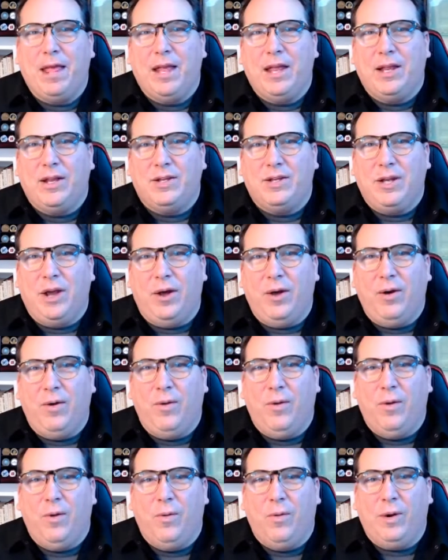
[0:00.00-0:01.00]

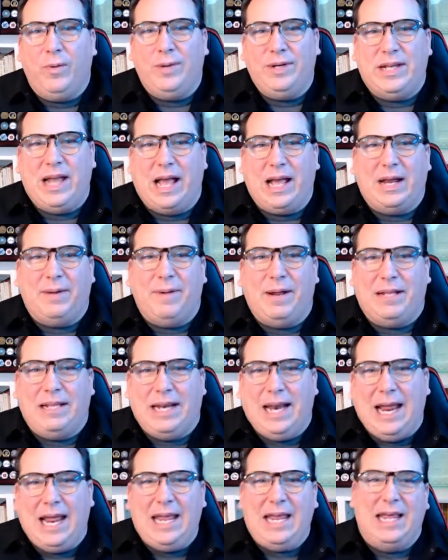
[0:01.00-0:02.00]
So what are we talking about
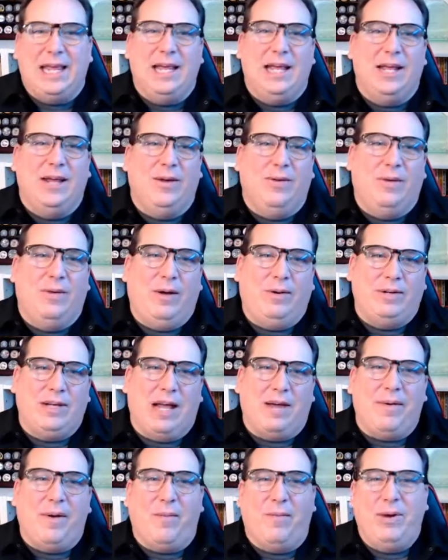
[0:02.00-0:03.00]
today? Well, we're
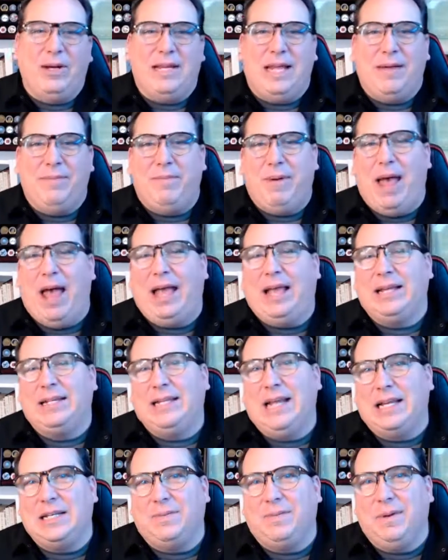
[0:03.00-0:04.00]
talking about risk impact
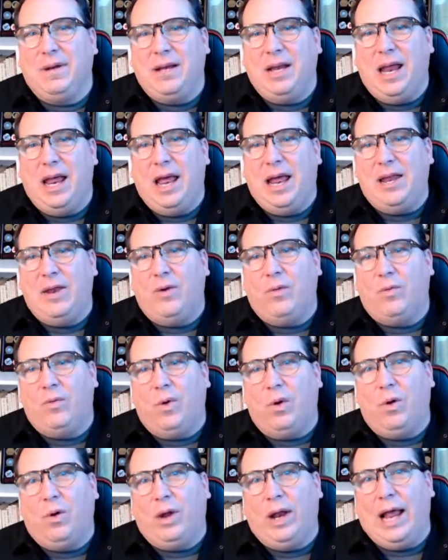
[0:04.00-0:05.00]
assessment and the
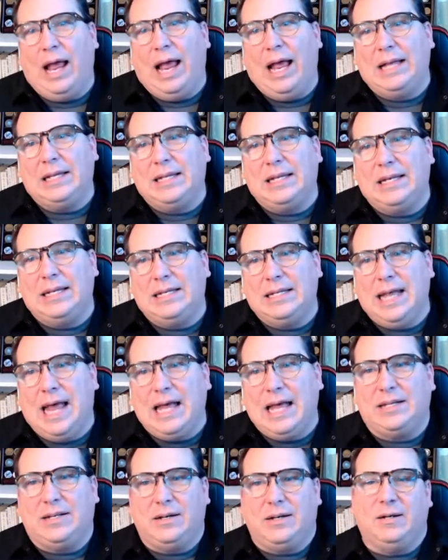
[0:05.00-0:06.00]
role it has in
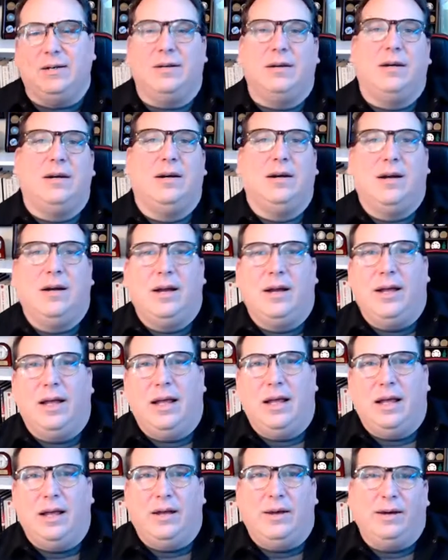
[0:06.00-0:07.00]
disaster
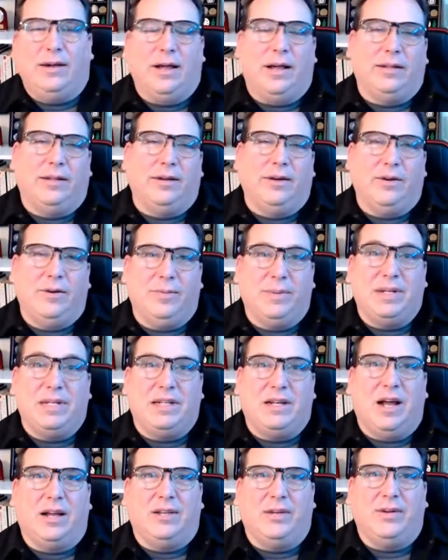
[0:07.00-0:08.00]
continuity, business
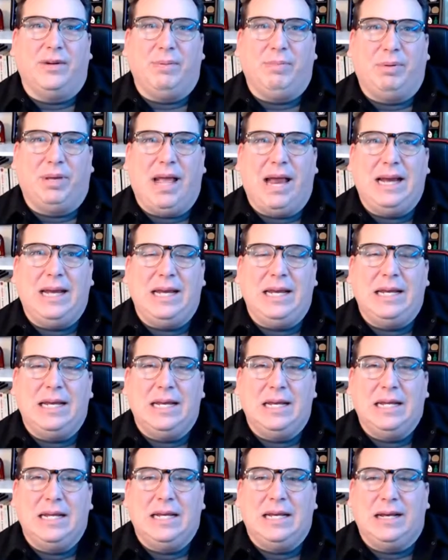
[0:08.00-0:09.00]
continuity planning,
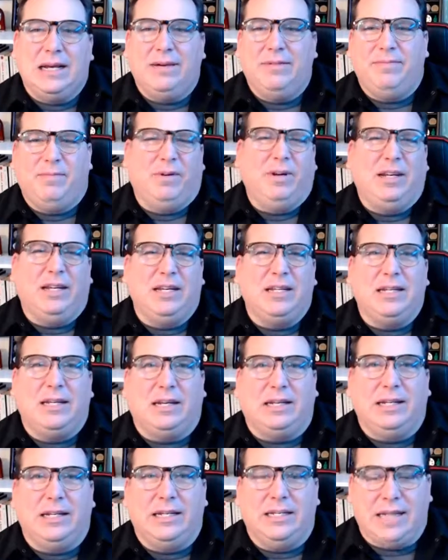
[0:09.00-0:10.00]
and
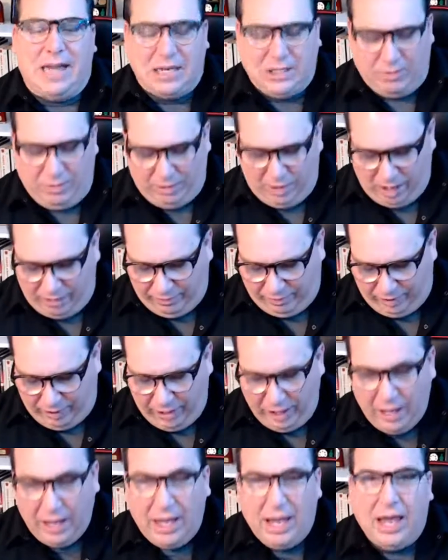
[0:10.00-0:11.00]
realistically disaster recovery.
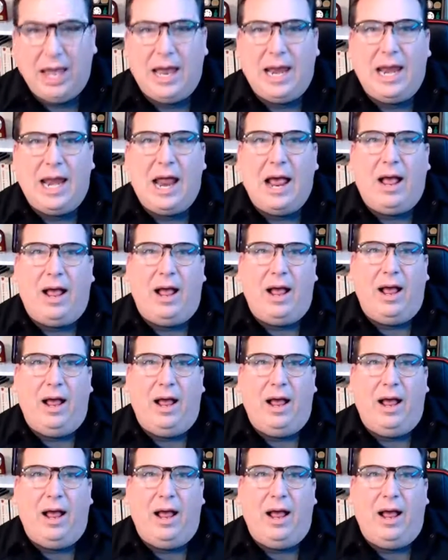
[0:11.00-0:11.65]
Now,